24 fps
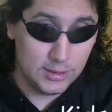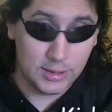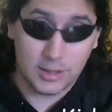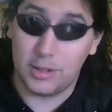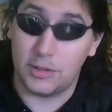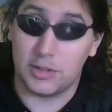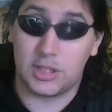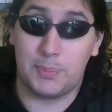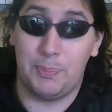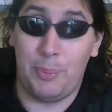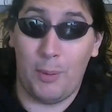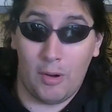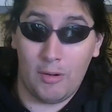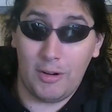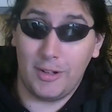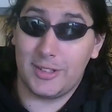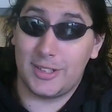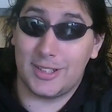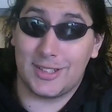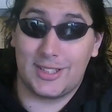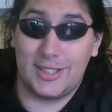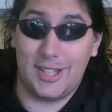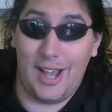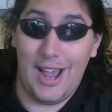So
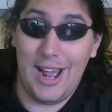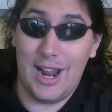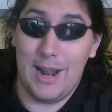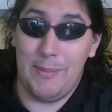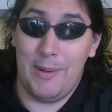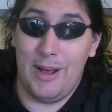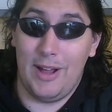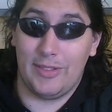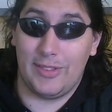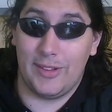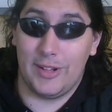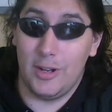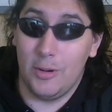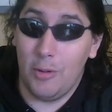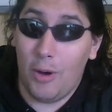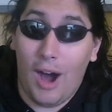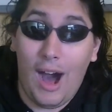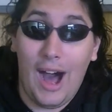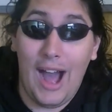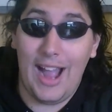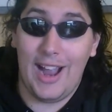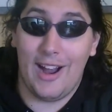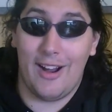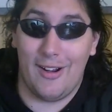Spoder's excited about the new
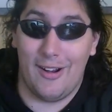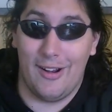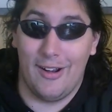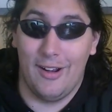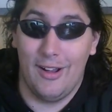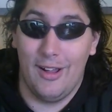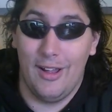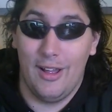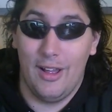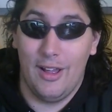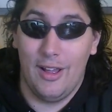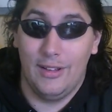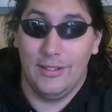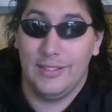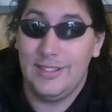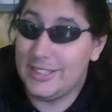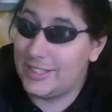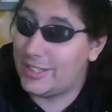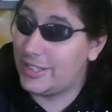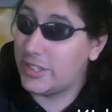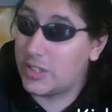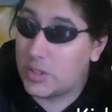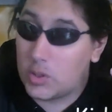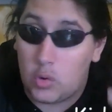hire.
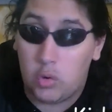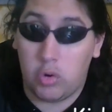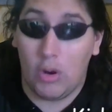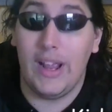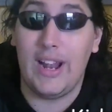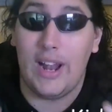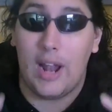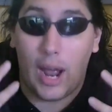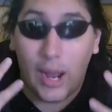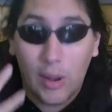This is great.